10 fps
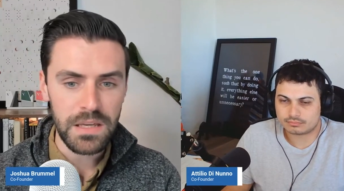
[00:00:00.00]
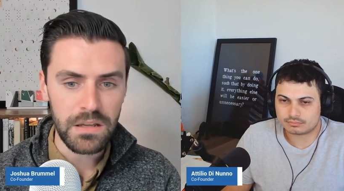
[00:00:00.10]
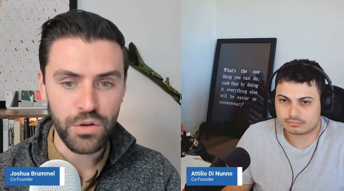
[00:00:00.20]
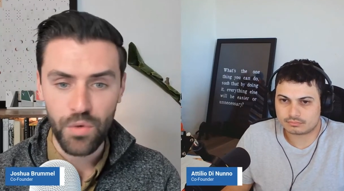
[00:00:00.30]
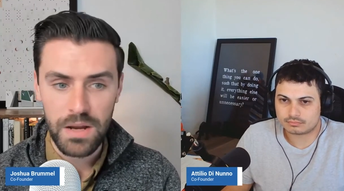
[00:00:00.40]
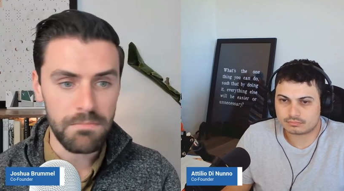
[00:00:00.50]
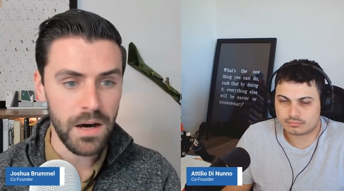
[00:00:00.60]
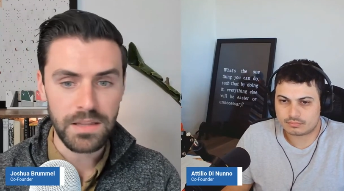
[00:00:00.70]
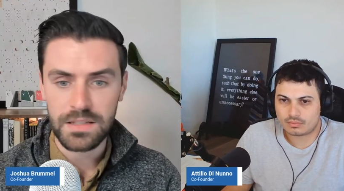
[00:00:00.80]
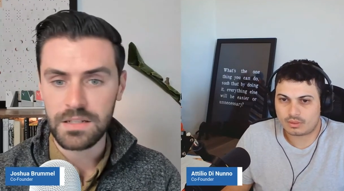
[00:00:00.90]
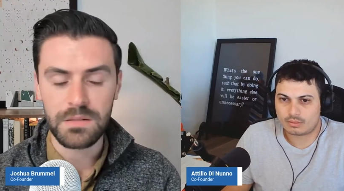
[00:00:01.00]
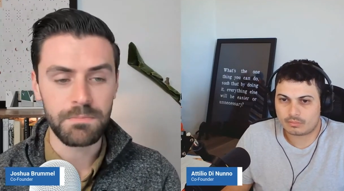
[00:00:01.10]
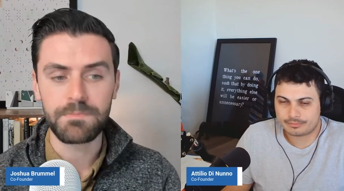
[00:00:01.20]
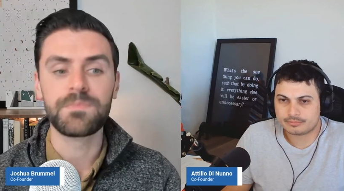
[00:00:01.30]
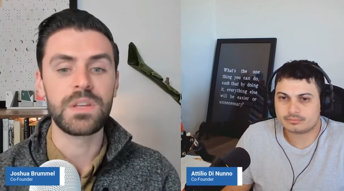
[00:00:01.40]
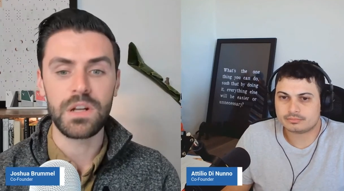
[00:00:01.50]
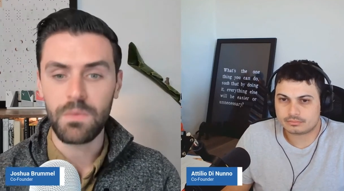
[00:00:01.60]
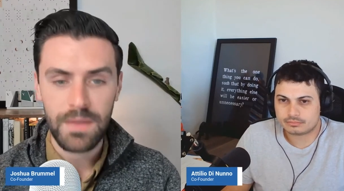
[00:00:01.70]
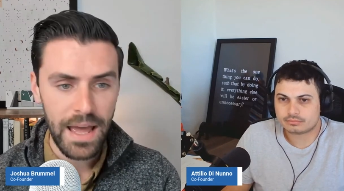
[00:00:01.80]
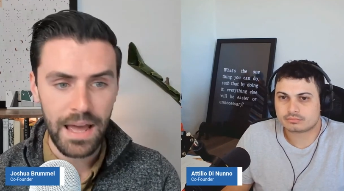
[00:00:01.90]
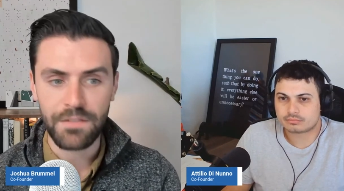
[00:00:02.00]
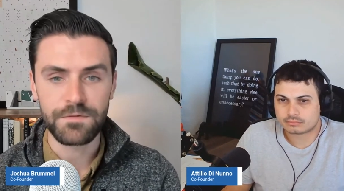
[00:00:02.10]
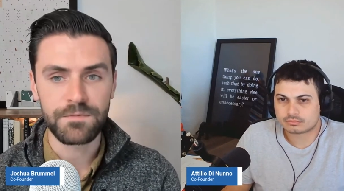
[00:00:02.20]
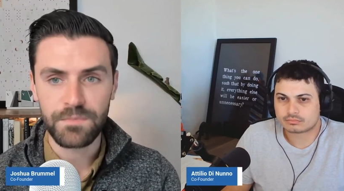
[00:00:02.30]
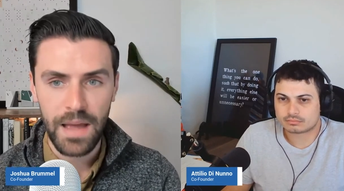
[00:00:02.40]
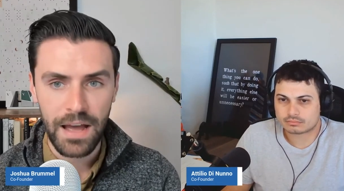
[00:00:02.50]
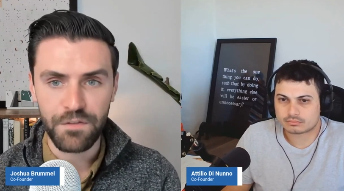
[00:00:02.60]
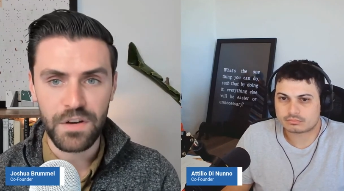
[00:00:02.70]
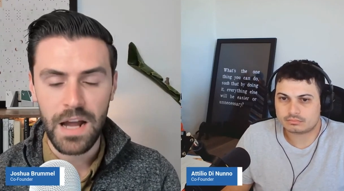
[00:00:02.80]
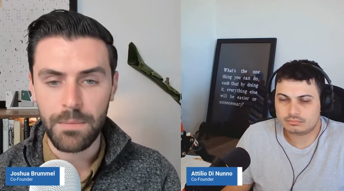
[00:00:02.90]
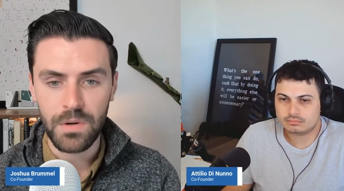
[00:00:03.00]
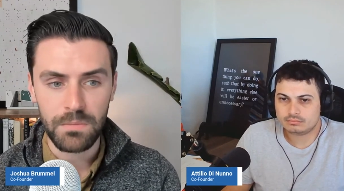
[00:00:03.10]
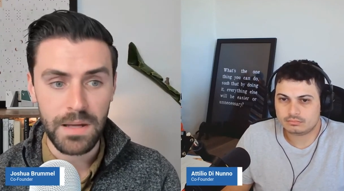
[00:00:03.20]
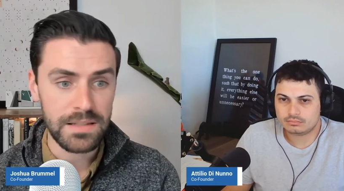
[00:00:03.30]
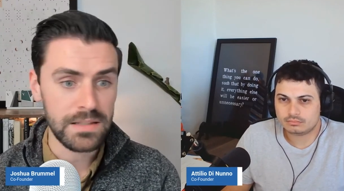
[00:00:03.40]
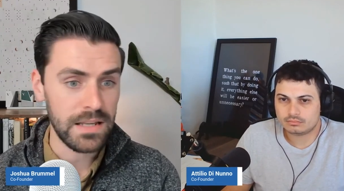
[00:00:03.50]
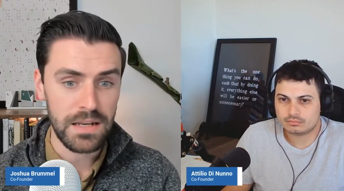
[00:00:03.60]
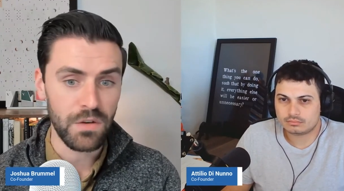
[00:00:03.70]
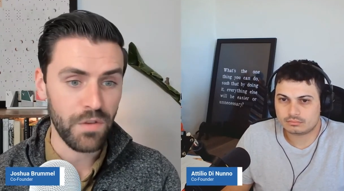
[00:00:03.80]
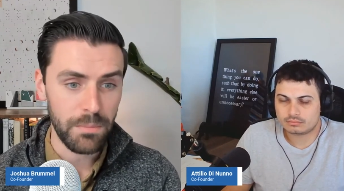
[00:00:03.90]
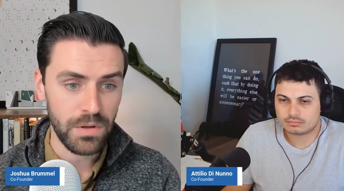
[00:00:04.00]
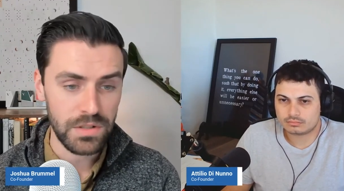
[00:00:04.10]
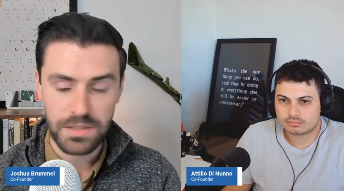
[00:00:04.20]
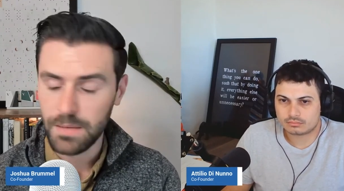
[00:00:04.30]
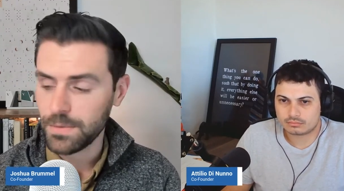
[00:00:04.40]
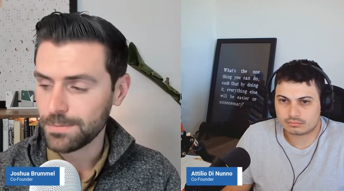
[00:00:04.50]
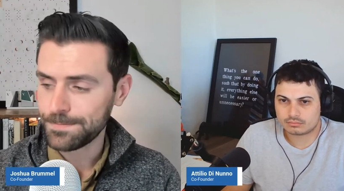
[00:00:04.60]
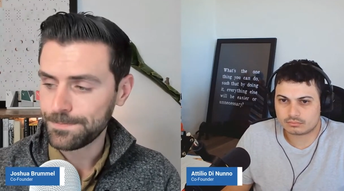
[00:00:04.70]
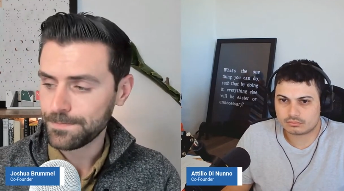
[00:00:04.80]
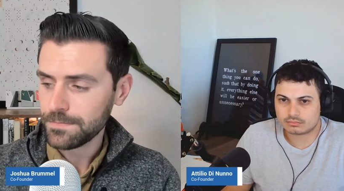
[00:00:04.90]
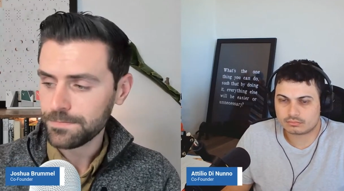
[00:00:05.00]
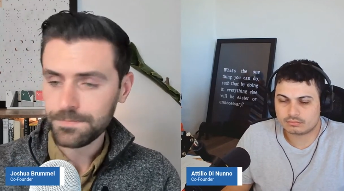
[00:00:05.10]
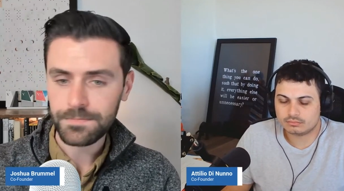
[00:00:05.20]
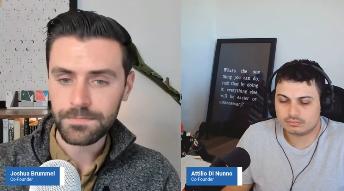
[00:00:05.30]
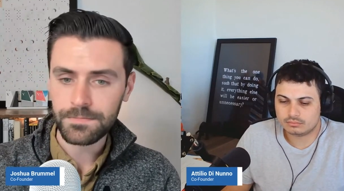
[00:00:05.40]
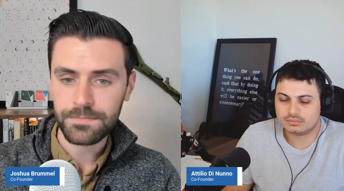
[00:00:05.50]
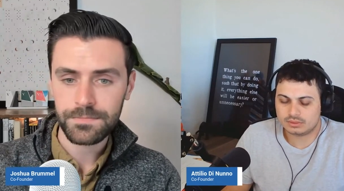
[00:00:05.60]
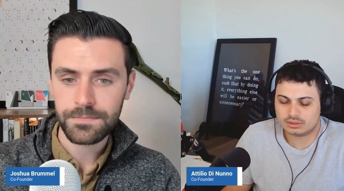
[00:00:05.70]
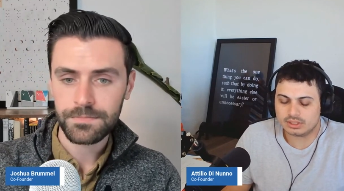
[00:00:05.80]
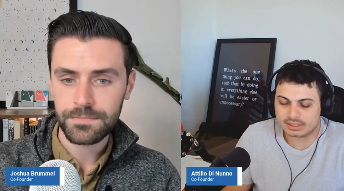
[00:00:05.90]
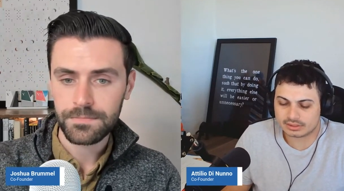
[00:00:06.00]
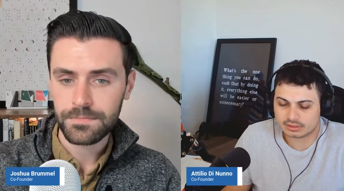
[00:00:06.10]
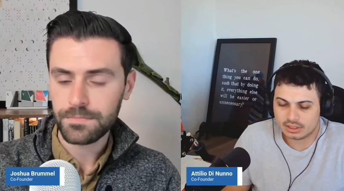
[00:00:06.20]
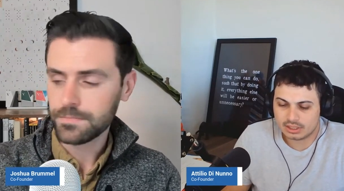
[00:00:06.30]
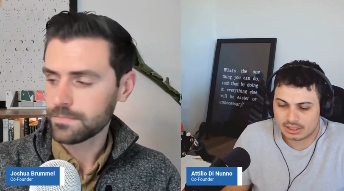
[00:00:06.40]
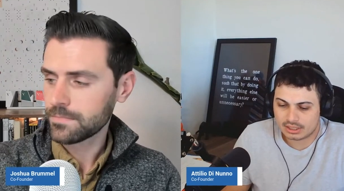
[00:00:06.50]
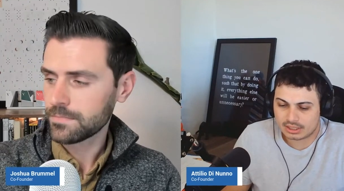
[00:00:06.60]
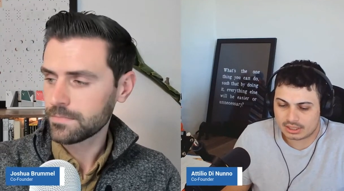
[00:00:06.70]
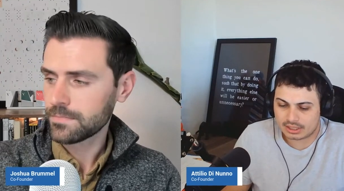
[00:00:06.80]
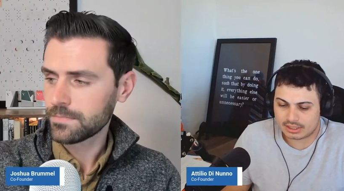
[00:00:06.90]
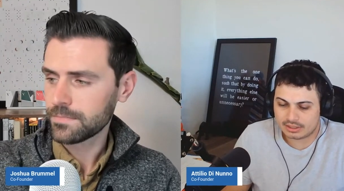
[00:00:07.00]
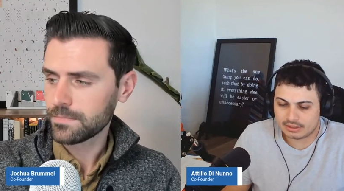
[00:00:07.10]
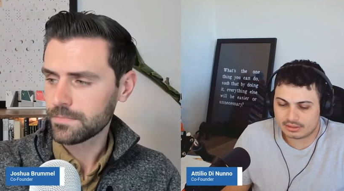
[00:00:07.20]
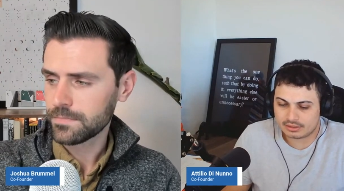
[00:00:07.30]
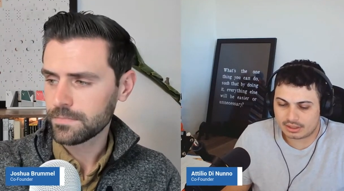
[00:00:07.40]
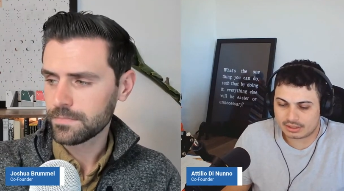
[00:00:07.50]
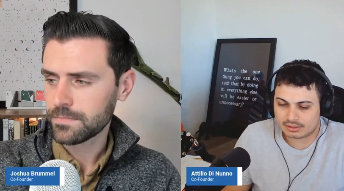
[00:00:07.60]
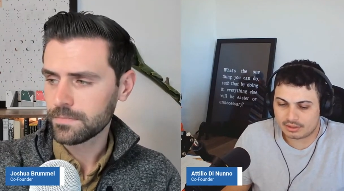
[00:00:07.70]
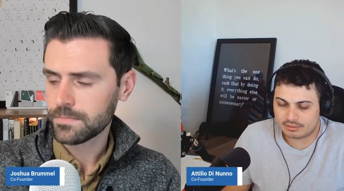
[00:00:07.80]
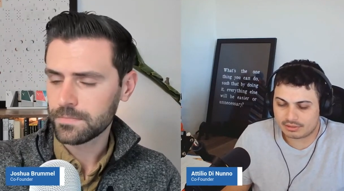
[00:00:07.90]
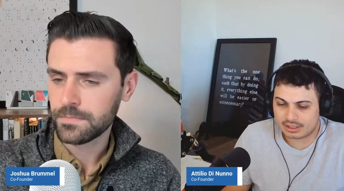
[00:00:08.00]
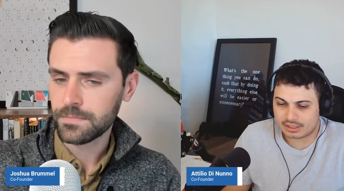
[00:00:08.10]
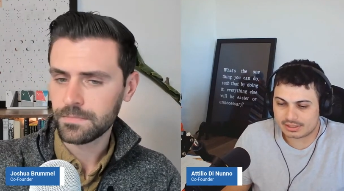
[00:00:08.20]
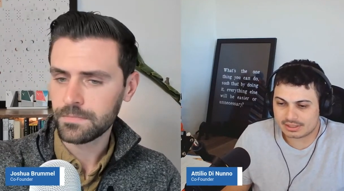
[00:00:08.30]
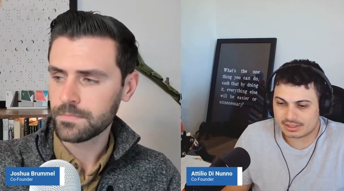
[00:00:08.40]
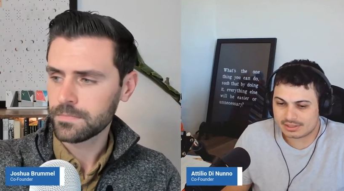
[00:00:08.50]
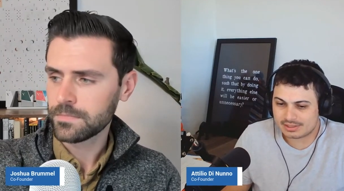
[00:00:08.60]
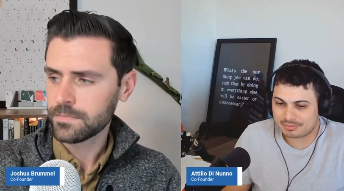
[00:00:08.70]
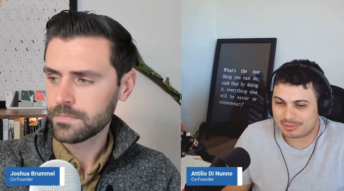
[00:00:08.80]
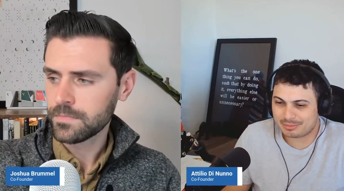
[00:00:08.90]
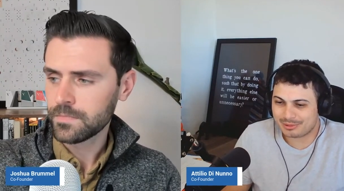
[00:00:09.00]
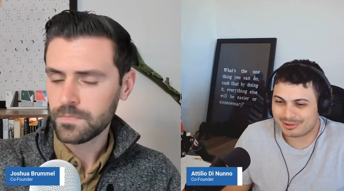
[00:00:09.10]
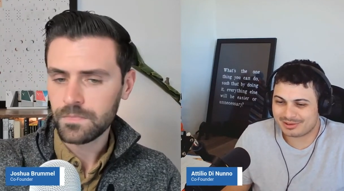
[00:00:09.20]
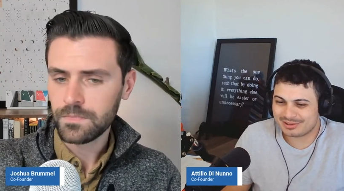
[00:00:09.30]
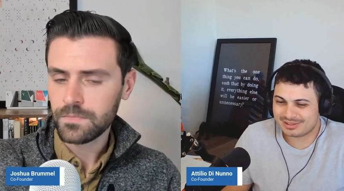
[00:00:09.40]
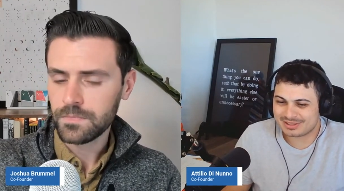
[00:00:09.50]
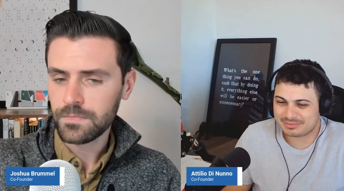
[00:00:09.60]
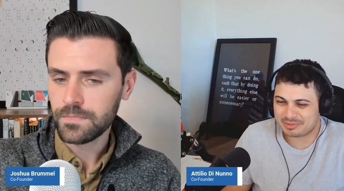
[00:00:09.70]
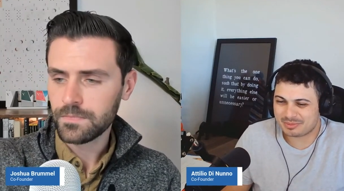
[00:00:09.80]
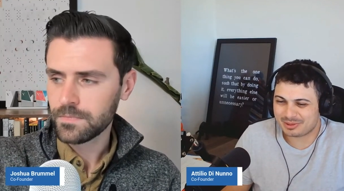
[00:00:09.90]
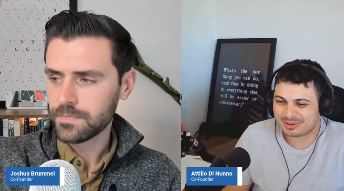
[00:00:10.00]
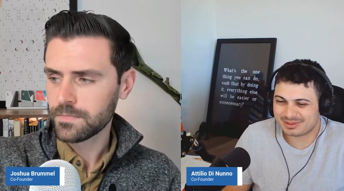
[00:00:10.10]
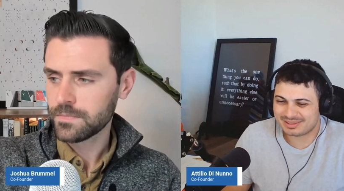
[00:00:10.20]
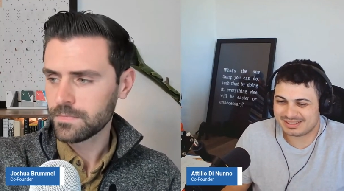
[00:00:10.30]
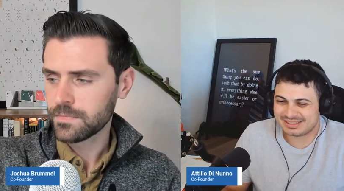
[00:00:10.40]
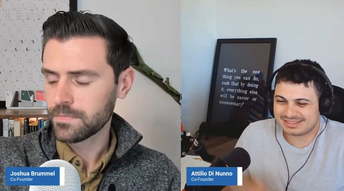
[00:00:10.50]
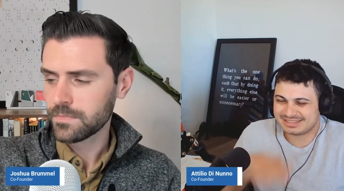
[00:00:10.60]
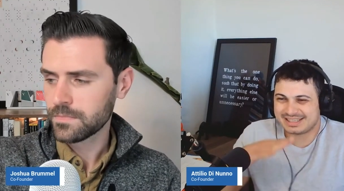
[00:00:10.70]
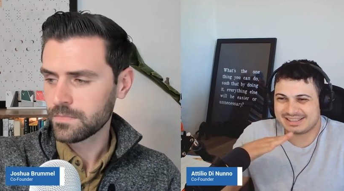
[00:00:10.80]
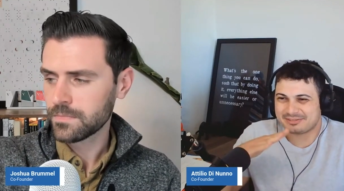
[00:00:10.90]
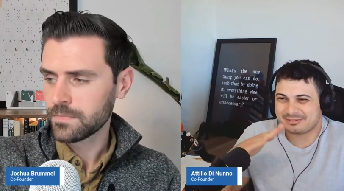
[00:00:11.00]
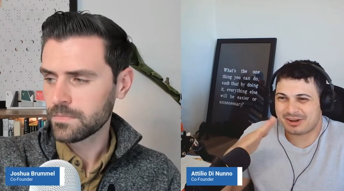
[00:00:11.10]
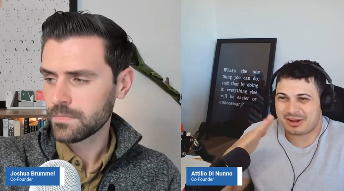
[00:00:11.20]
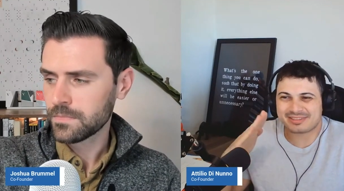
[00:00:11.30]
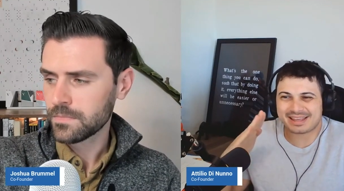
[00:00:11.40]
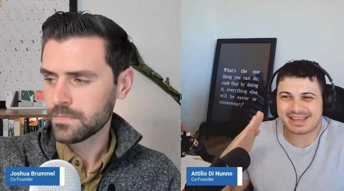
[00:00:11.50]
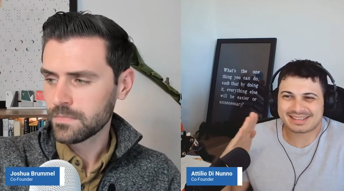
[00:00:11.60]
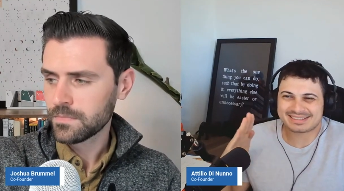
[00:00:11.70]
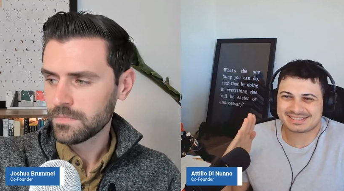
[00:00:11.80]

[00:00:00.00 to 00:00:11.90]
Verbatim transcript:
Speaker 1: be great months and to, you know, have have phenomenal months in November and December.
Speaker 2: Yeah. I I love that idea. Some people are some people are taking their foot off the gas.